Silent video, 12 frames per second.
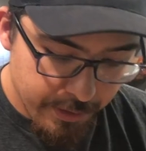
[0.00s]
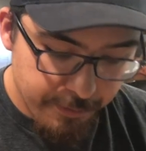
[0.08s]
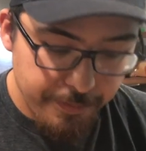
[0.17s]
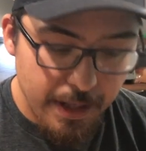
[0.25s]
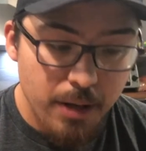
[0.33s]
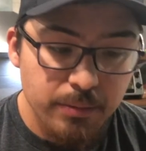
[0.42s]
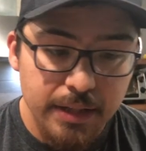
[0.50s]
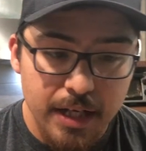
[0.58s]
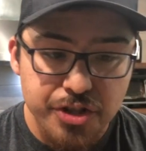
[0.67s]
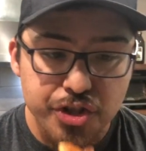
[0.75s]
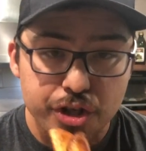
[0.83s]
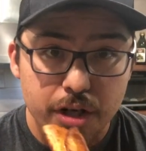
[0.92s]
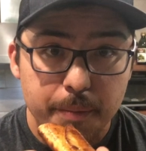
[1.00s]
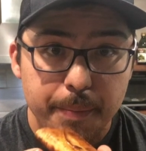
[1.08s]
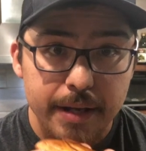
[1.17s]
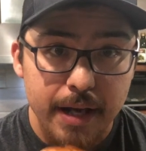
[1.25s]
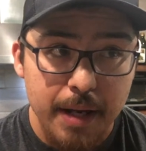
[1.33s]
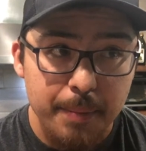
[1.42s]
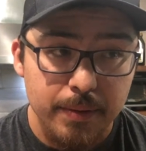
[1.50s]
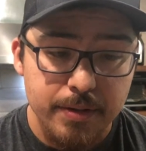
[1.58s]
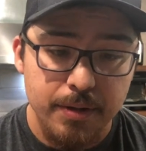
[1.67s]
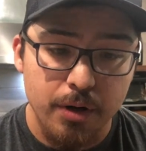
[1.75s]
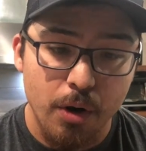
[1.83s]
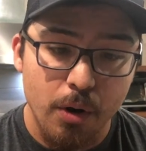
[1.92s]
flauta should be able to
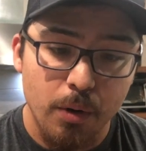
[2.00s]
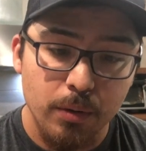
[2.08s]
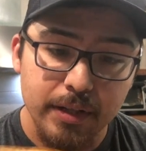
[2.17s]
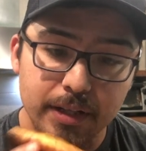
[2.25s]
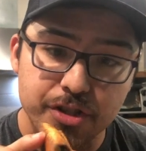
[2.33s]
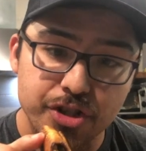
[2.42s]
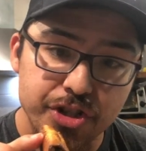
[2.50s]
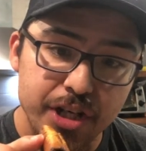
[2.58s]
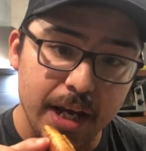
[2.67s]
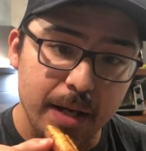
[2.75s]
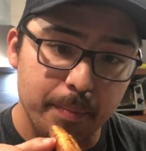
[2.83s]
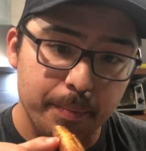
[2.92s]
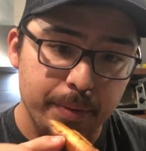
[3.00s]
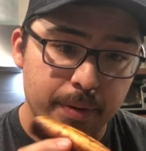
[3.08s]
hold its shape,